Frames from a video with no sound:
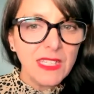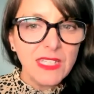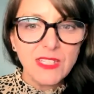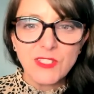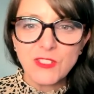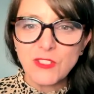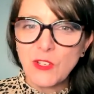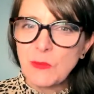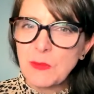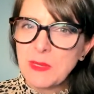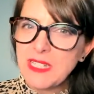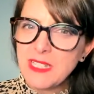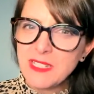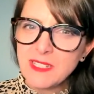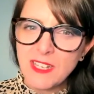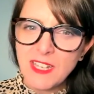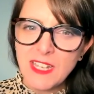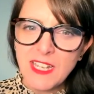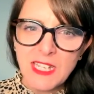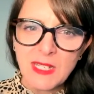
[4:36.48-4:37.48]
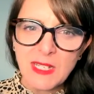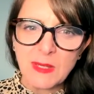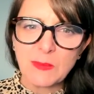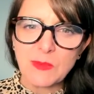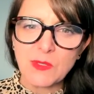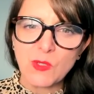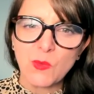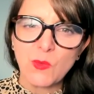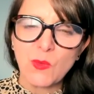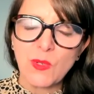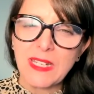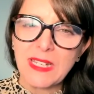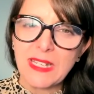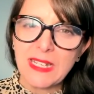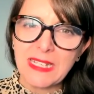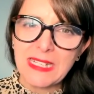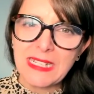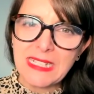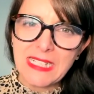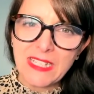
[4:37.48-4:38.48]
So many times
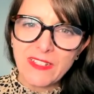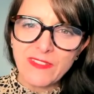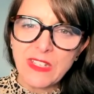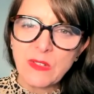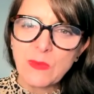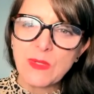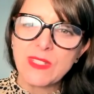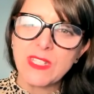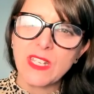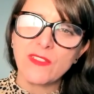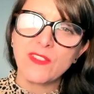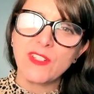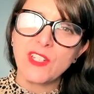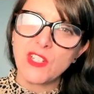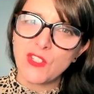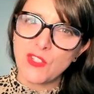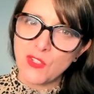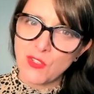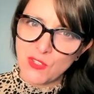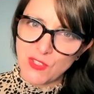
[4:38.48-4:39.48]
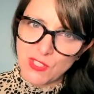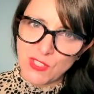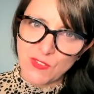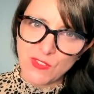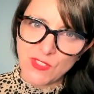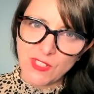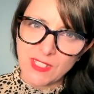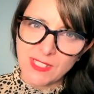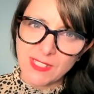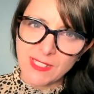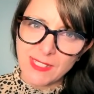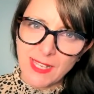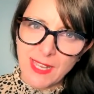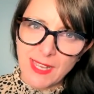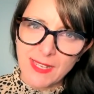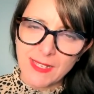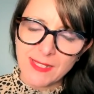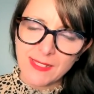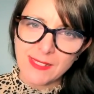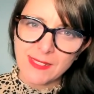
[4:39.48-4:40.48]
we're living with definitions of
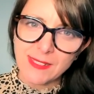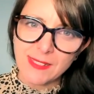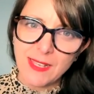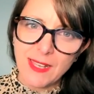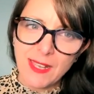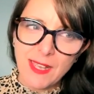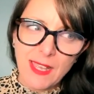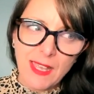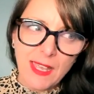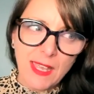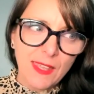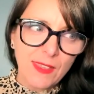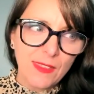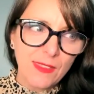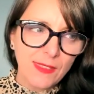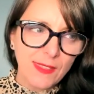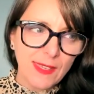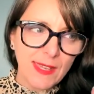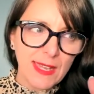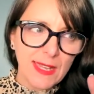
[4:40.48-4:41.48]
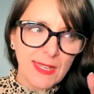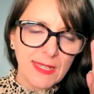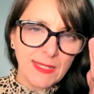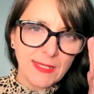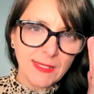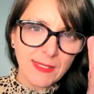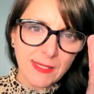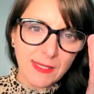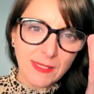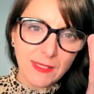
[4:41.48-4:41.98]
success that,